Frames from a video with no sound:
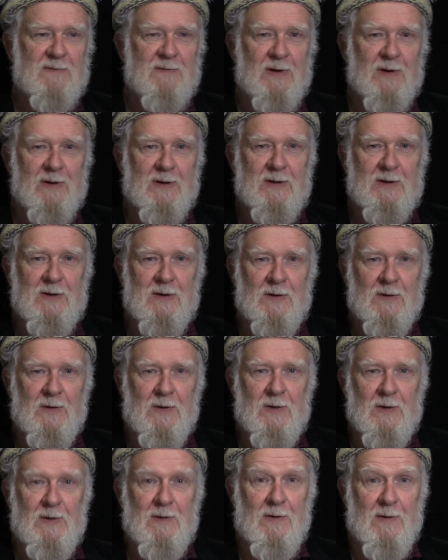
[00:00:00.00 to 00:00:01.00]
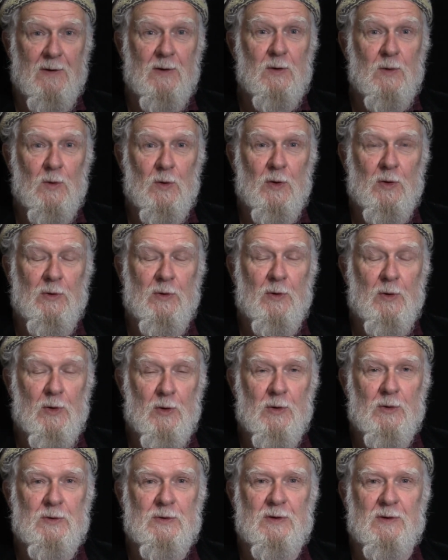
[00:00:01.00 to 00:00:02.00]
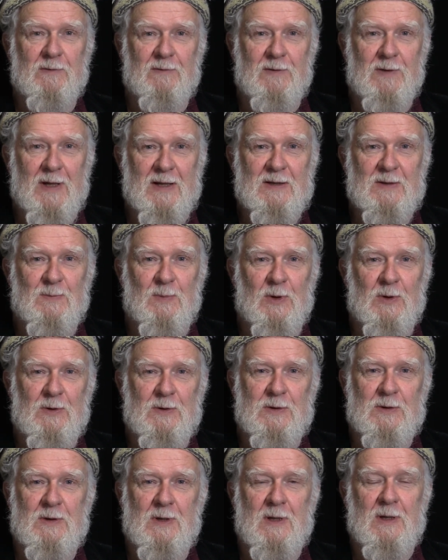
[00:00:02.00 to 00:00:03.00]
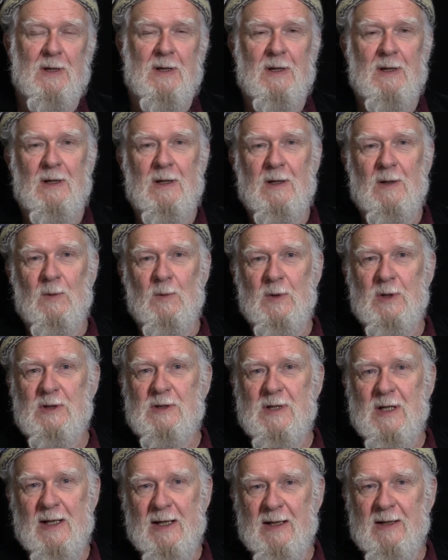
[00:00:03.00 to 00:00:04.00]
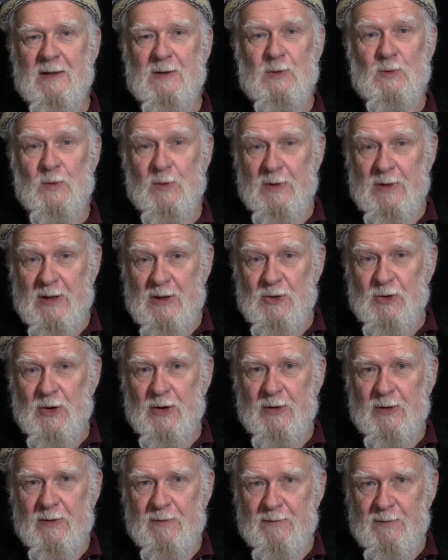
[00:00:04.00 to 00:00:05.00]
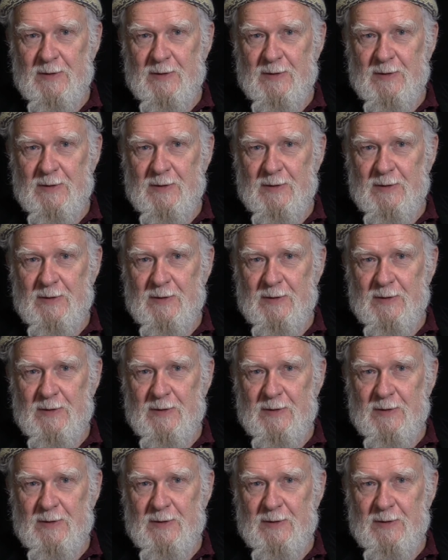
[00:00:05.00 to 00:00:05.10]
village along the north coast of Lesbos, which had a tradition of